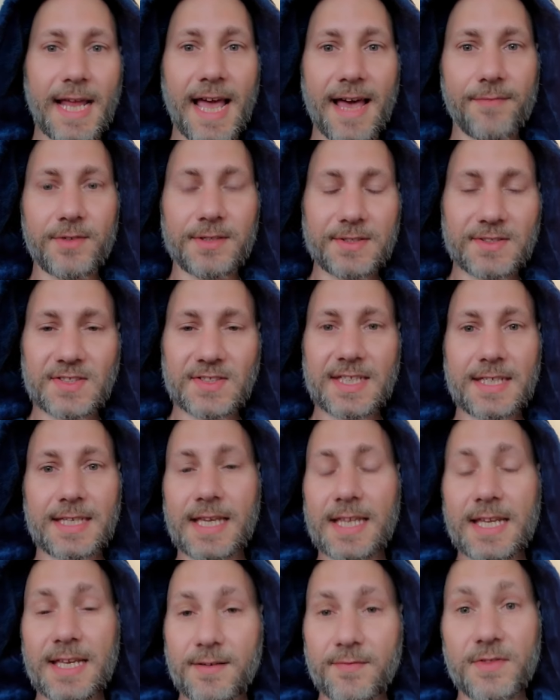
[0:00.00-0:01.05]
haven't seen
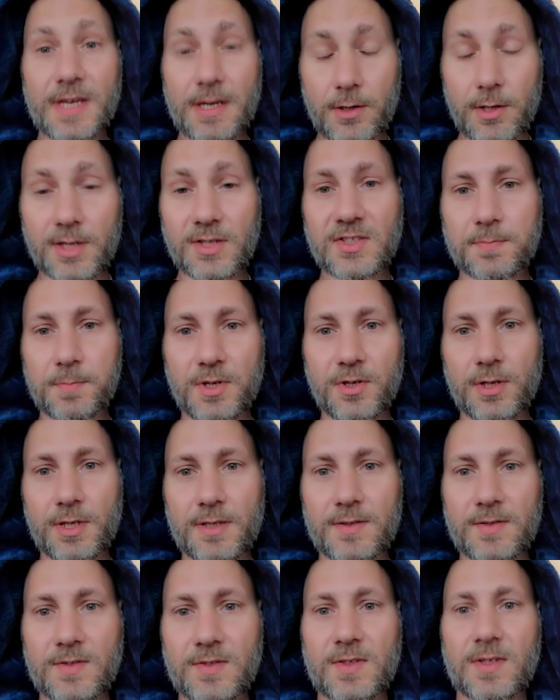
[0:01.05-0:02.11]
any of their
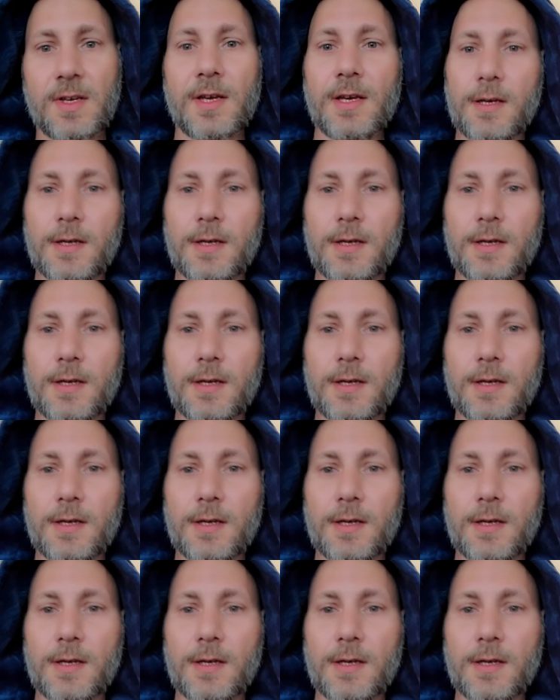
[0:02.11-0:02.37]
experience,